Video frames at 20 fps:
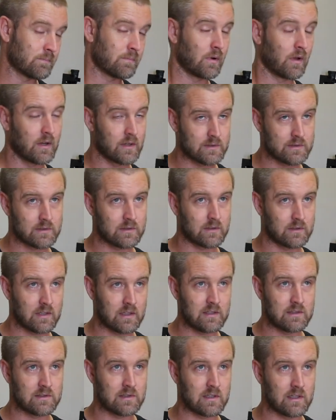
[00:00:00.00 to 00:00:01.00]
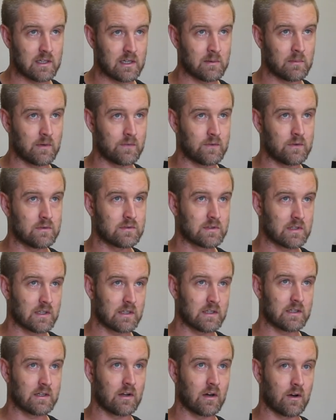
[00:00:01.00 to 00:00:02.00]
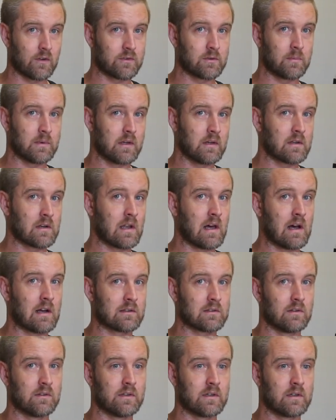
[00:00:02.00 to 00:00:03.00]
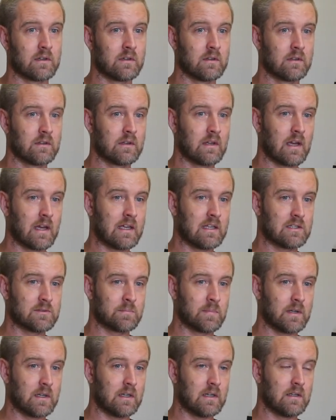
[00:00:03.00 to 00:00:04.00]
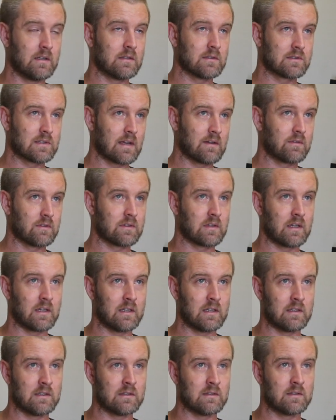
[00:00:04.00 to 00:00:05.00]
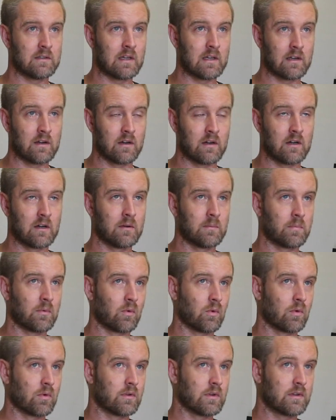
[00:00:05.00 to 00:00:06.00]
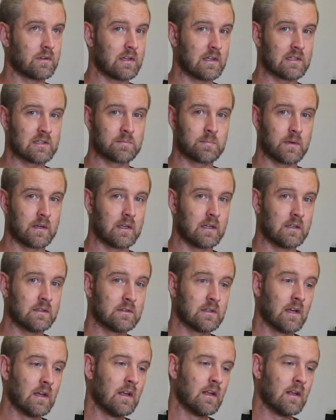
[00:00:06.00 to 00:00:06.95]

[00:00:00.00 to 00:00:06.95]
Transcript: plus the TCM if you send it off to be unlocked on the 8-speed, 17 and up, or the 10-speed,